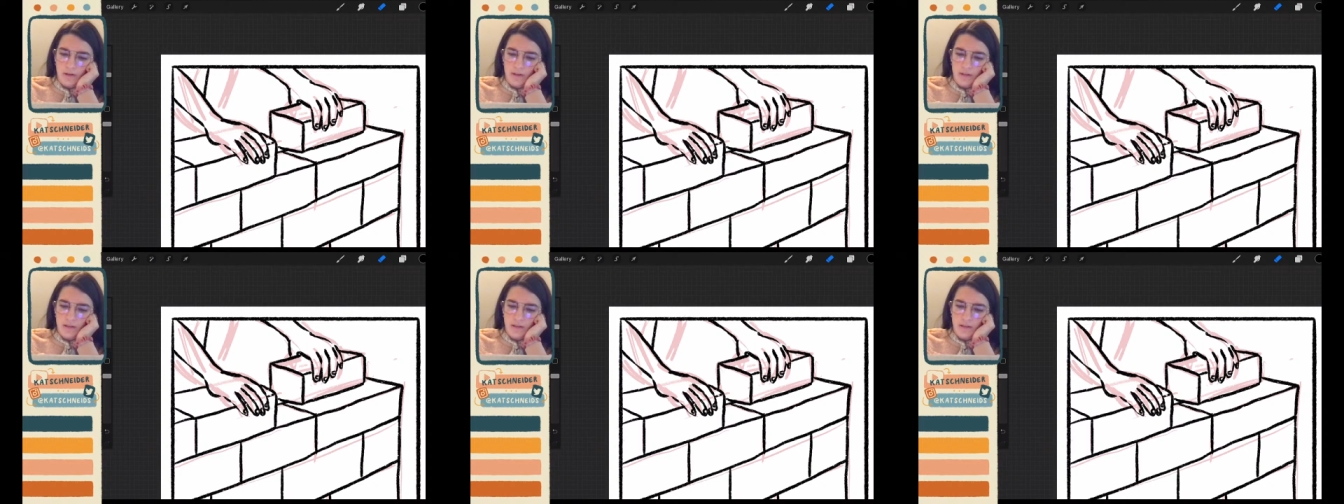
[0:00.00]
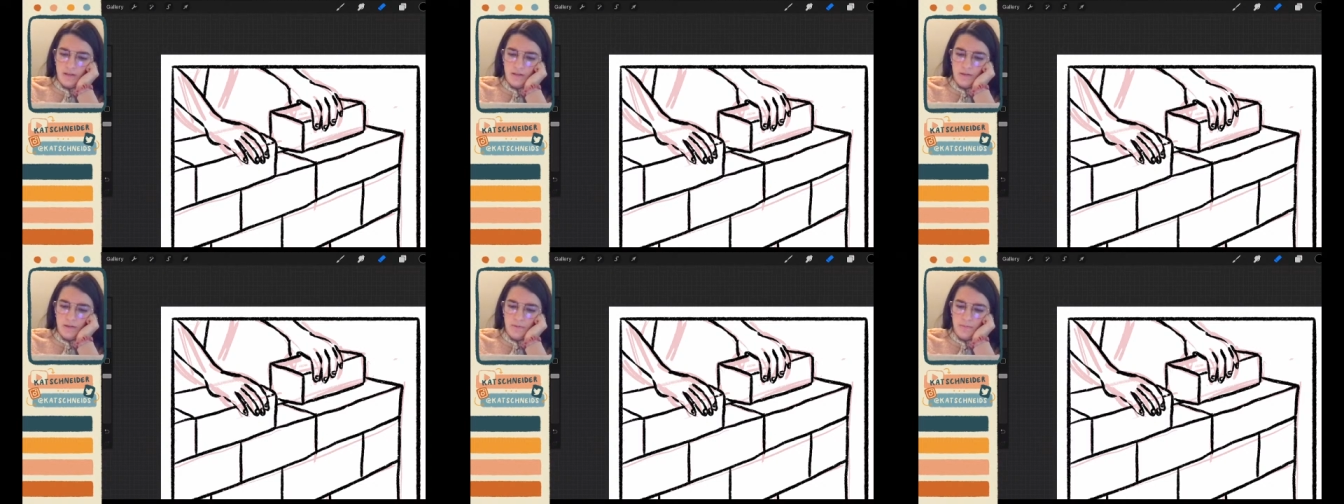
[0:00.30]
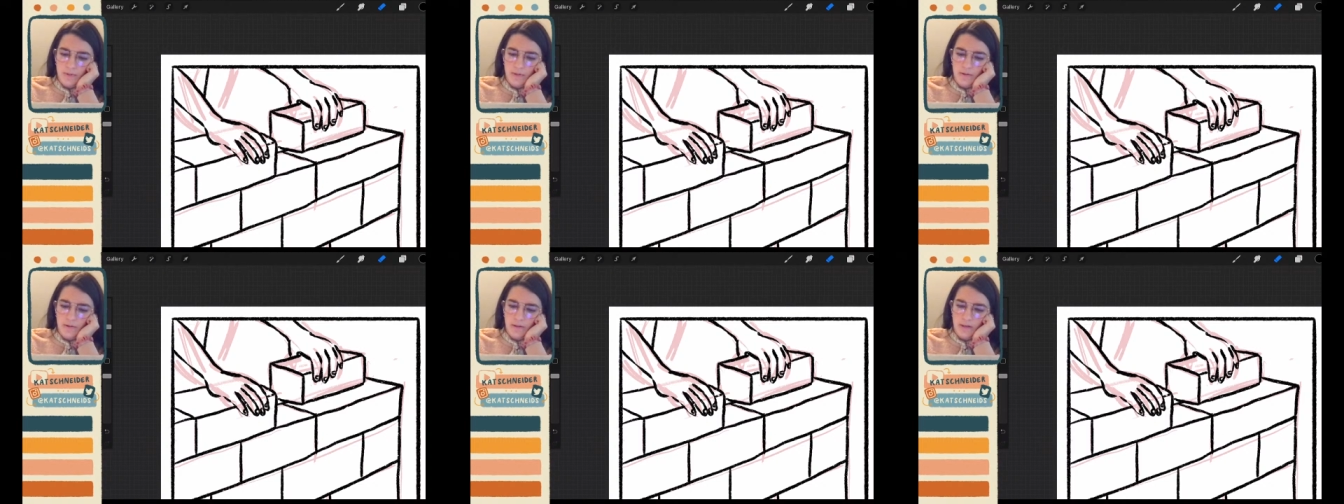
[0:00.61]
I think it'll
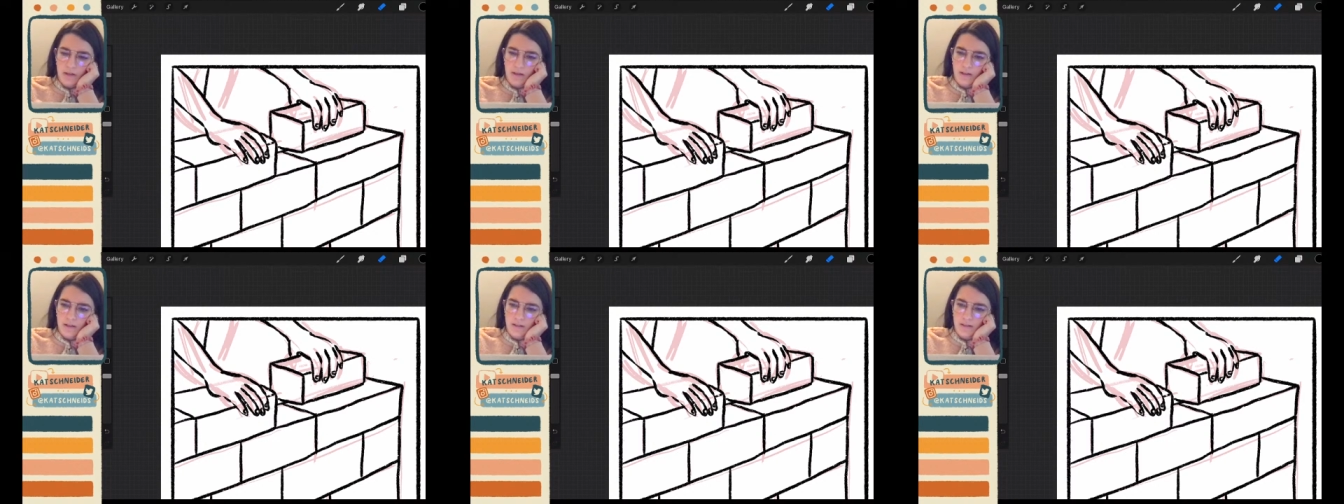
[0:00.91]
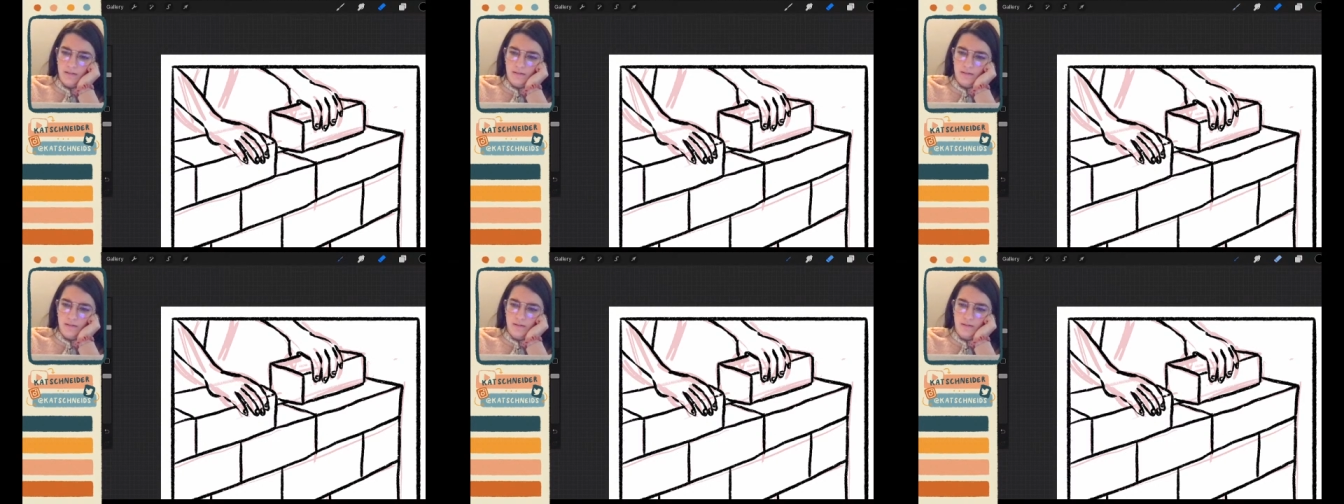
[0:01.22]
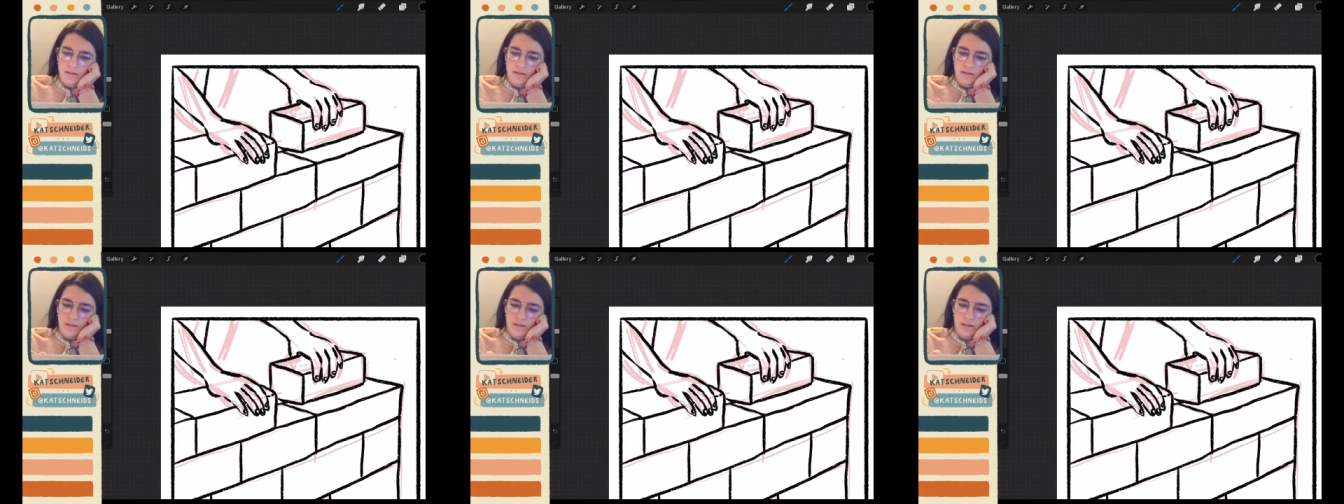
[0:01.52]
be okay.
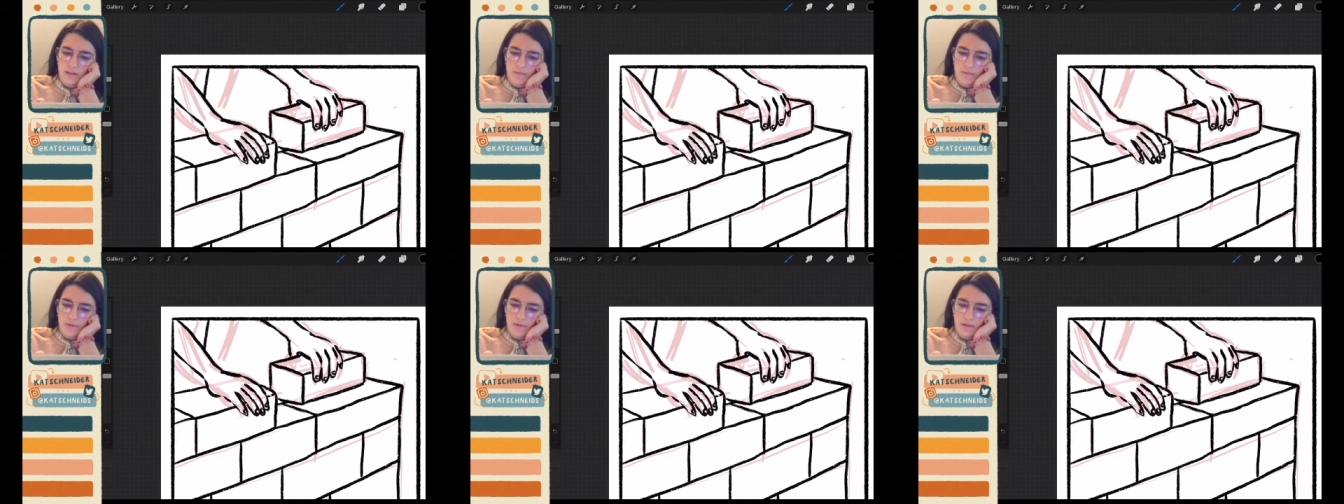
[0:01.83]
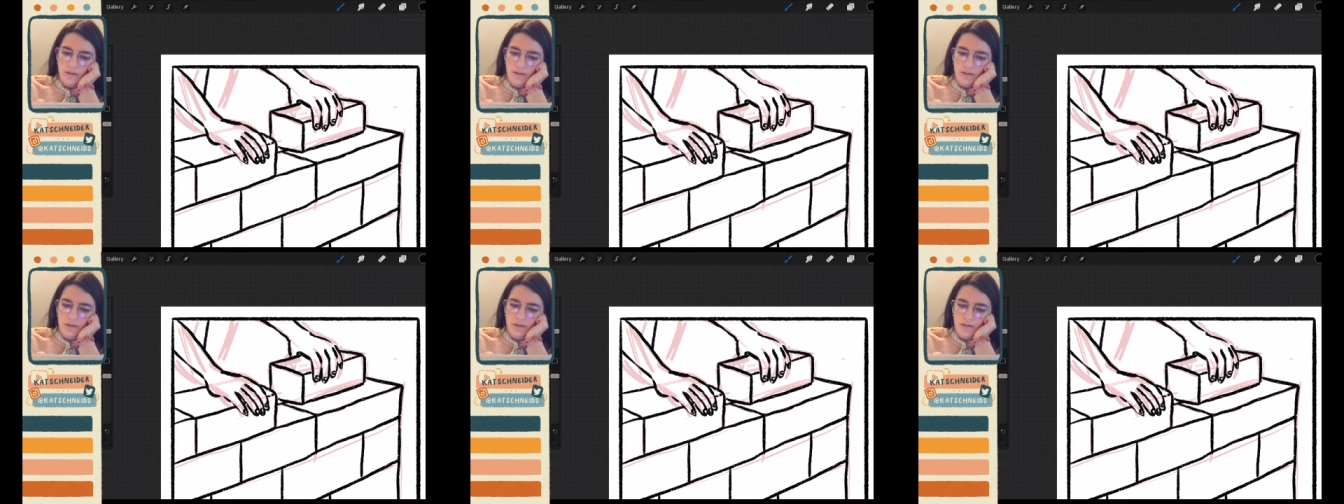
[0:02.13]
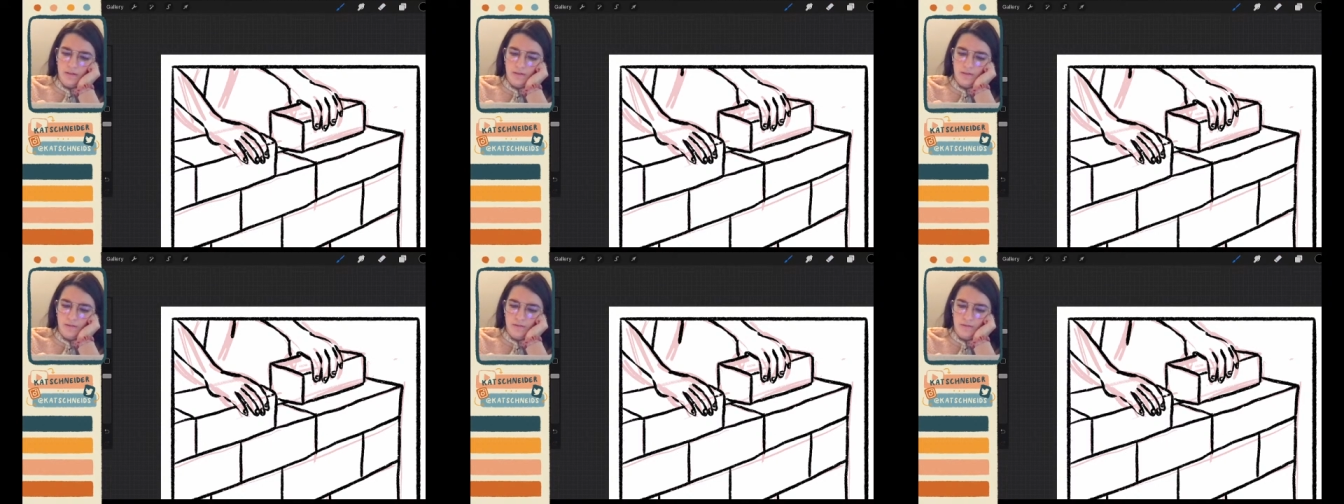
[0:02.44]
You never really
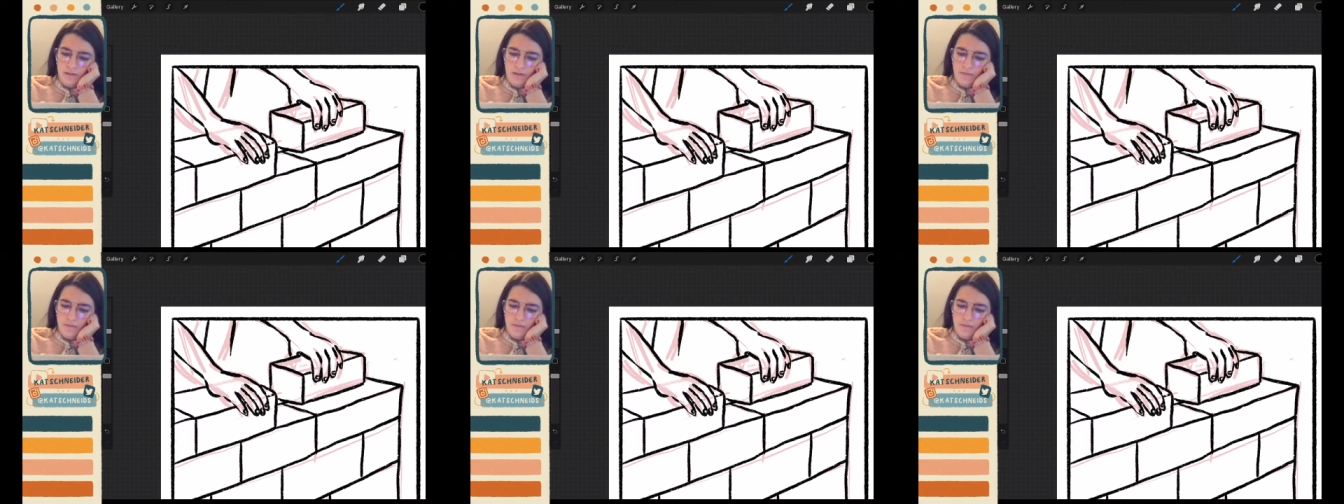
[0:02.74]
know.